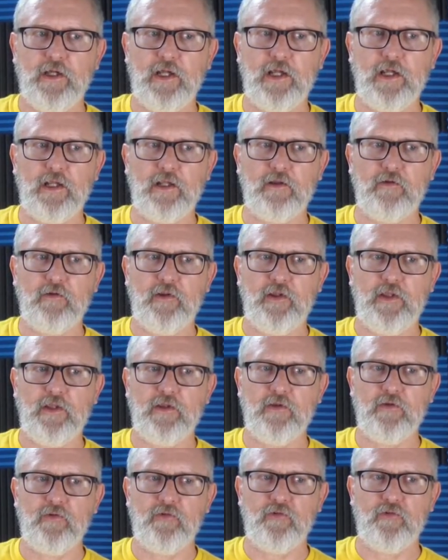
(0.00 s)
and
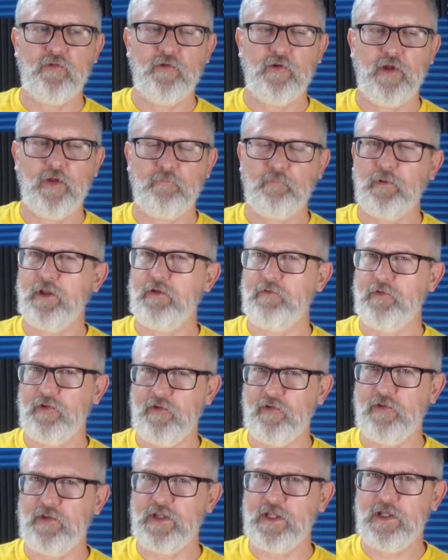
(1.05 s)
I believe it's
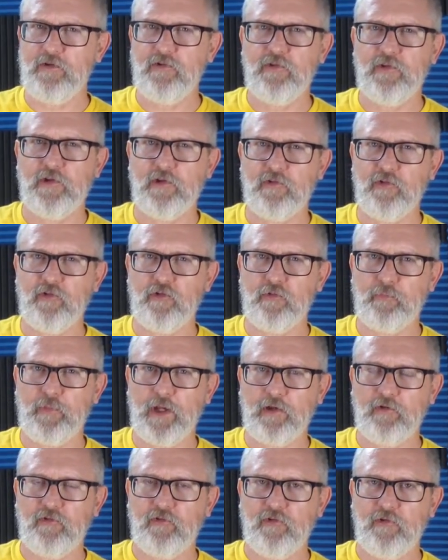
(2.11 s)
his niece that
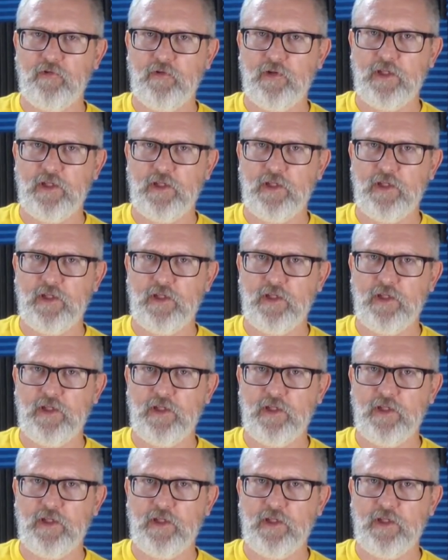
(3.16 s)
suspects